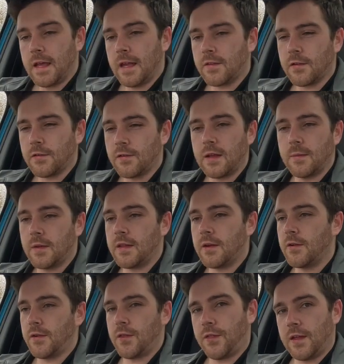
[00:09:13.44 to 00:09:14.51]
It does seem that
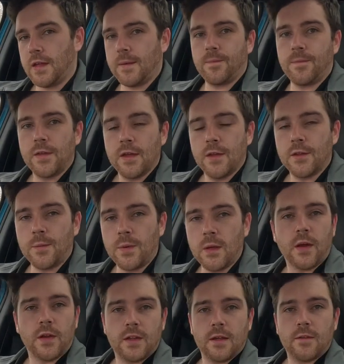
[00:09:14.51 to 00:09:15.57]
there is a theme that
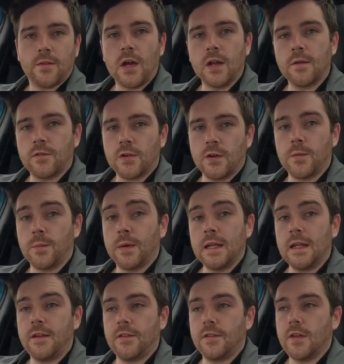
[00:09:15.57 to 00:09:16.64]
BYD have kind of tried to
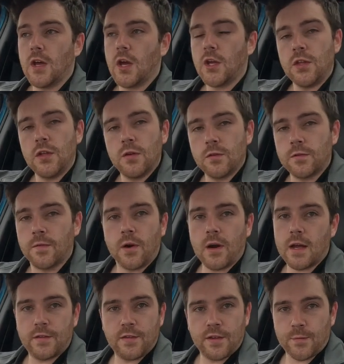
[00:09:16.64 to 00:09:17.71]
please a huge
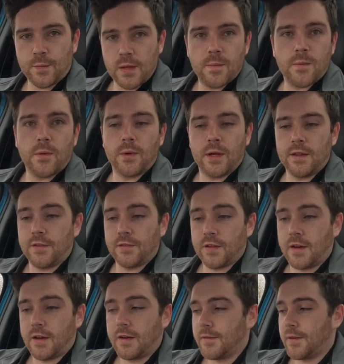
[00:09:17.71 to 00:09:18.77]
variety of people in this
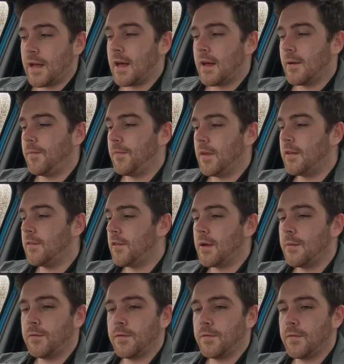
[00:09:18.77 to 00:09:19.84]
car, in
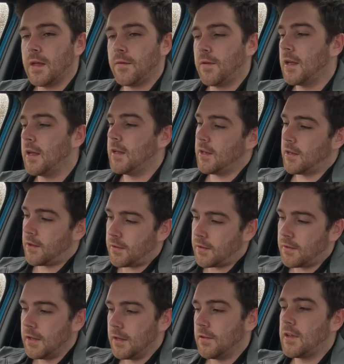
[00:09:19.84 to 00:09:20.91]
terms of giving it, you know,
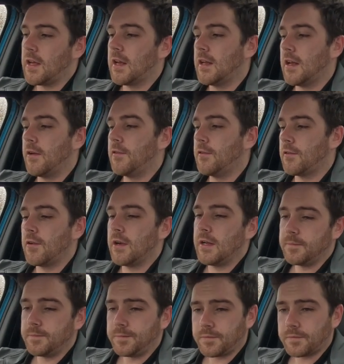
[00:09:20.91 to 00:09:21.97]
the secondary
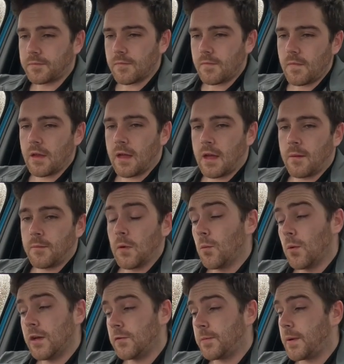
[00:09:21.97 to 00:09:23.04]
screen,
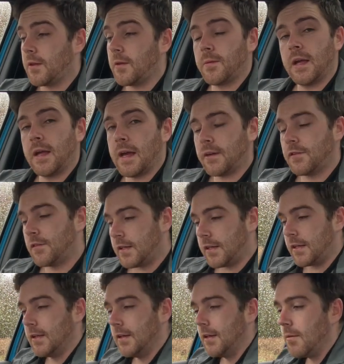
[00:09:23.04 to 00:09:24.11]
which, by the way,
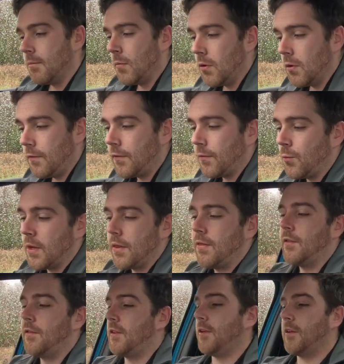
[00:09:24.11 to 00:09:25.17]
actually moves with
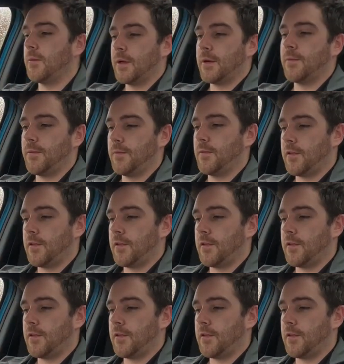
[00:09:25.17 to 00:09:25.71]
the steering wheel.